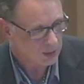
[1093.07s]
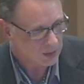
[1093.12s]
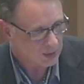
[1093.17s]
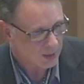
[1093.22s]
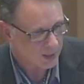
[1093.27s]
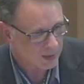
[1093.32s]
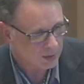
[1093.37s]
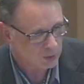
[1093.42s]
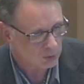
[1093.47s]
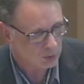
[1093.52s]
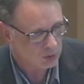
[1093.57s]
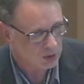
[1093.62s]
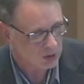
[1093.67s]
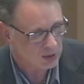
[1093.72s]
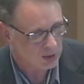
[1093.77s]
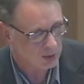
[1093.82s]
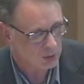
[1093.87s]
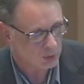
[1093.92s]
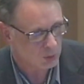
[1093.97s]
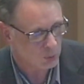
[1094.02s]

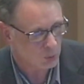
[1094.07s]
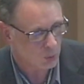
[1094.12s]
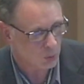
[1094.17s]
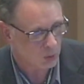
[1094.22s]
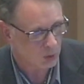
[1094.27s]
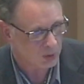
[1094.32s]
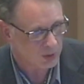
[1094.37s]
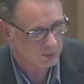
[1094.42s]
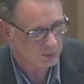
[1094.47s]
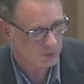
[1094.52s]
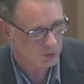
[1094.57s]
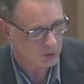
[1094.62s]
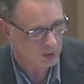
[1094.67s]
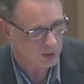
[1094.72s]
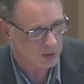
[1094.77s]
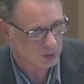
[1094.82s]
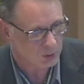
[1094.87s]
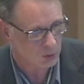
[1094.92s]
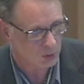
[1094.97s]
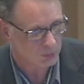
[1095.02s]
identical or even a
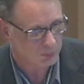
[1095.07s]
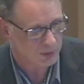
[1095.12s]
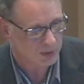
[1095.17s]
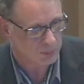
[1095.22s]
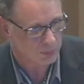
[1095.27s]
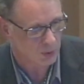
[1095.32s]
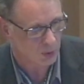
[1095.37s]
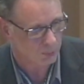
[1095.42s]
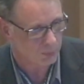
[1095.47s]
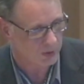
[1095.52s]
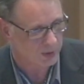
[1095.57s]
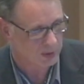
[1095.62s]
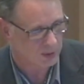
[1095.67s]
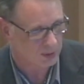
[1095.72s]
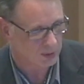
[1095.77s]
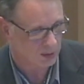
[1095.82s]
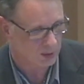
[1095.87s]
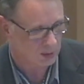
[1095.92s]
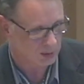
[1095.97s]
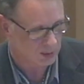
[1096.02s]
little bit more
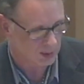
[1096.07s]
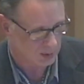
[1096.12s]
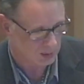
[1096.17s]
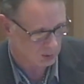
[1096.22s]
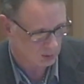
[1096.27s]
penetrant than